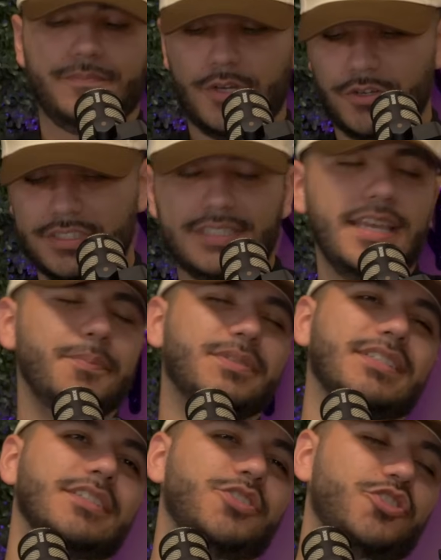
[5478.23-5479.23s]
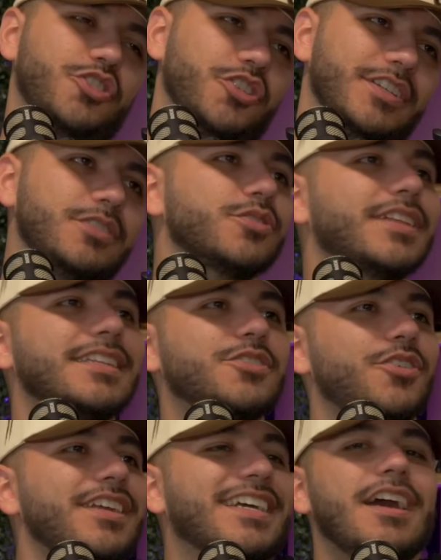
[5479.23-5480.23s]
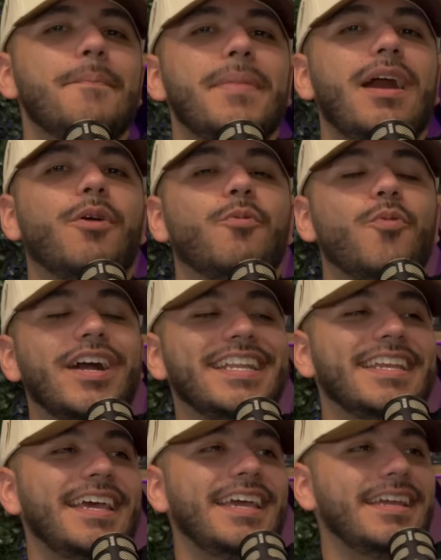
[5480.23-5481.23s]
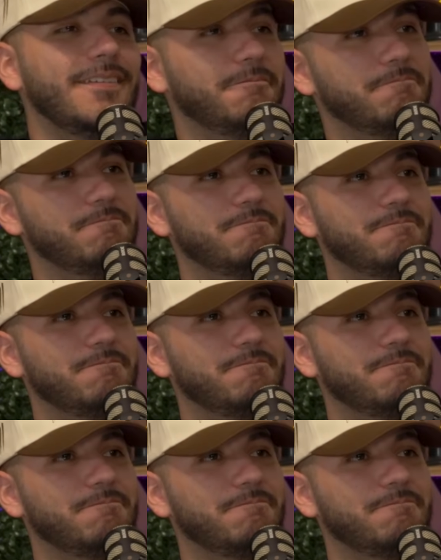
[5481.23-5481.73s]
Her stepsister. That's, that's gonna come out one day.